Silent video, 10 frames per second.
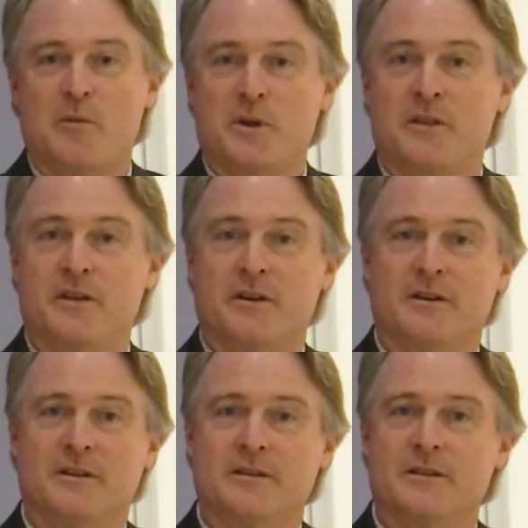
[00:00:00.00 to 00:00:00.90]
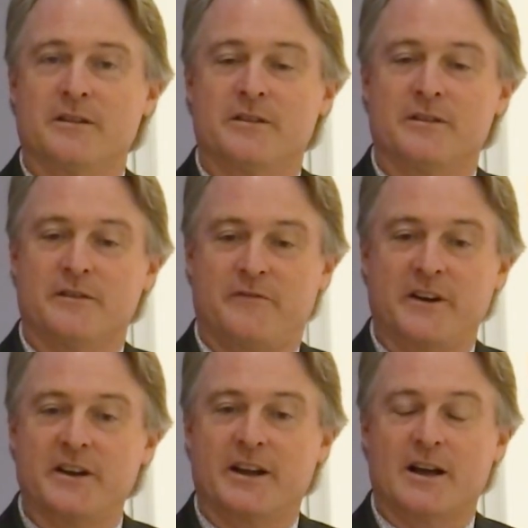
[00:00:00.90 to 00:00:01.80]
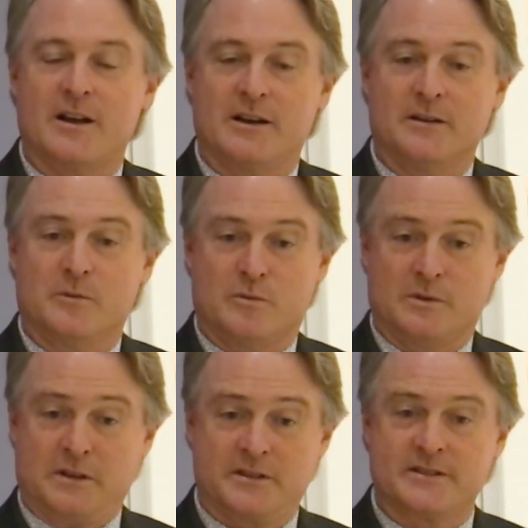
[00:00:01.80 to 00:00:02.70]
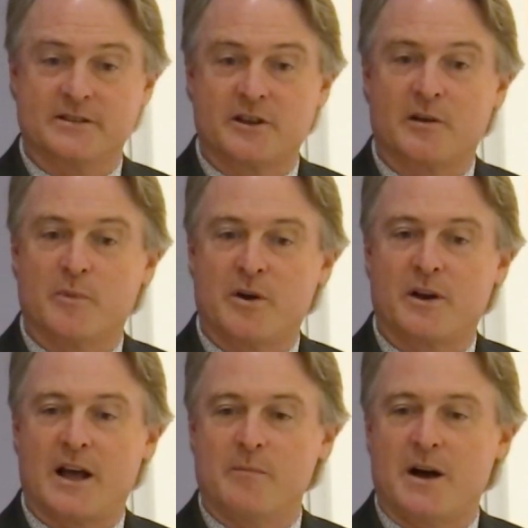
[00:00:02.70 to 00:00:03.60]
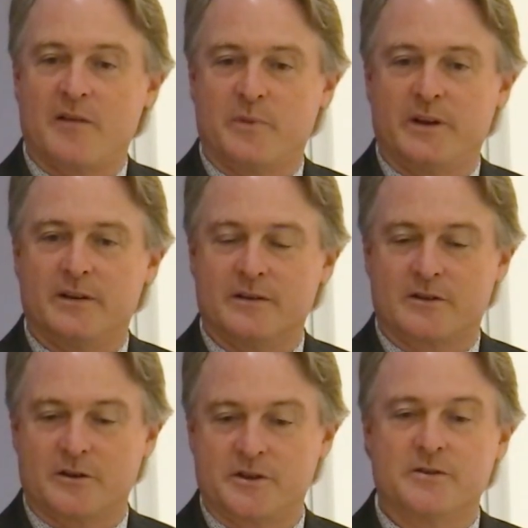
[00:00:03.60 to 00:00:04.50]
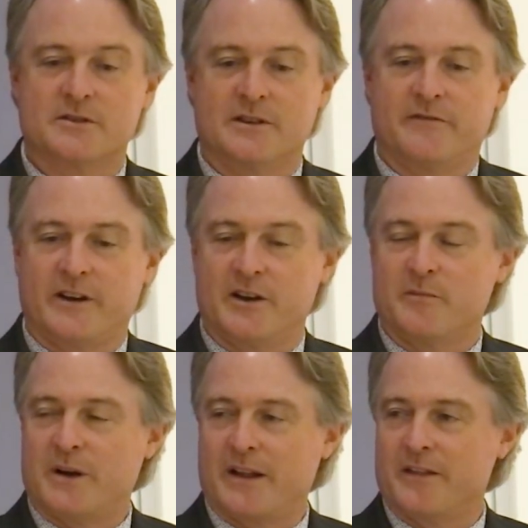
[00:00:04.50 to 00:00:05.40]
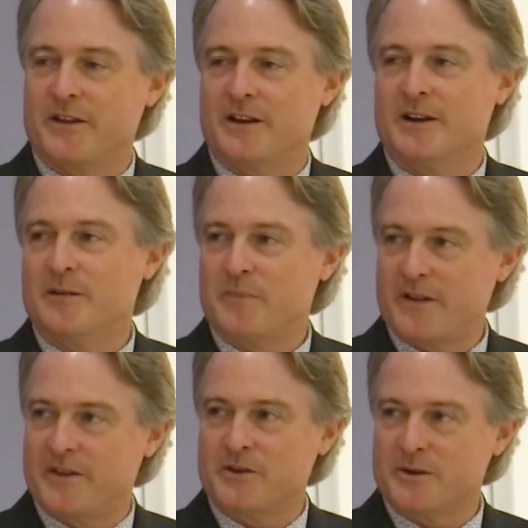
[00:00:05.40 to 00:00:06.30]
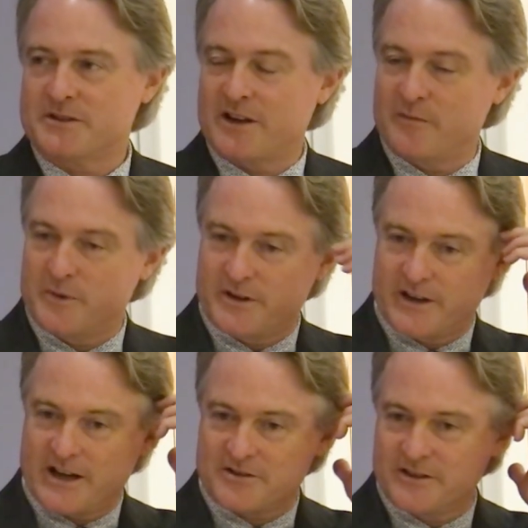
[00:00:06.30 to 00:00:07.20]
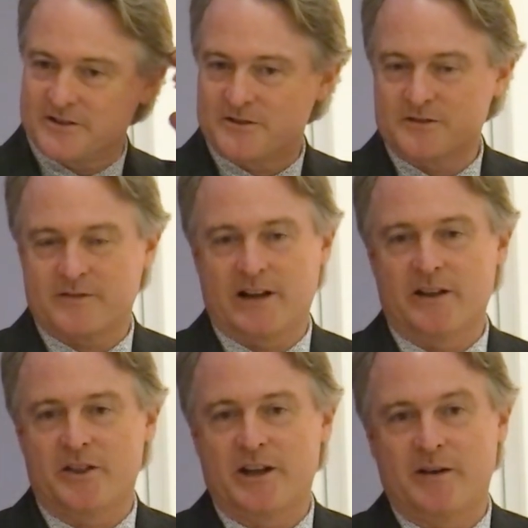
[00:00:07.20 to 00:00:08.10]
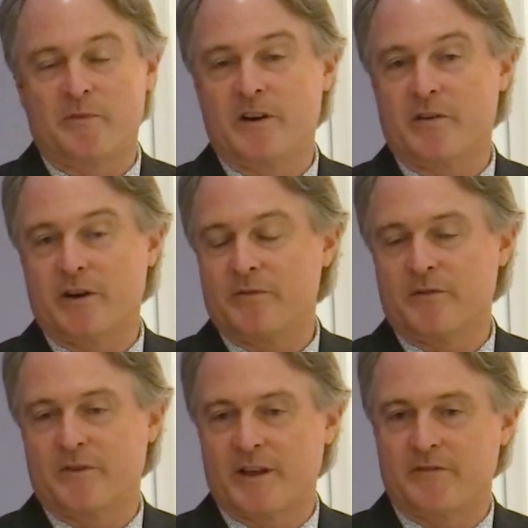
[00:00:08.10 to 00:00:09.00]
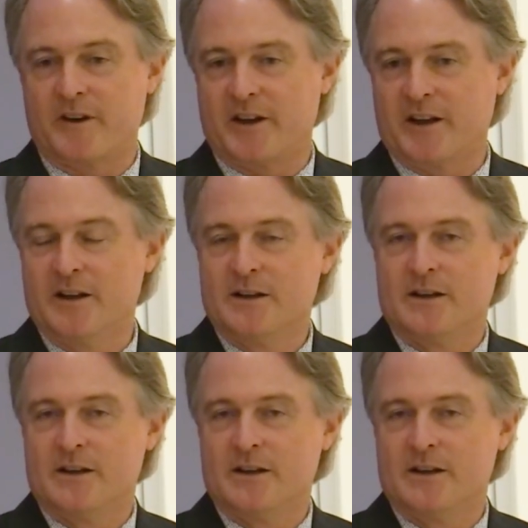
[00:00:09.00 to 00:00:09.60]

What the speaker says: I mean the funding. Since I started my own lab, I've been continuously funded by the U.S. government, the National Institutes of Health, and I'm very grateful for that funding.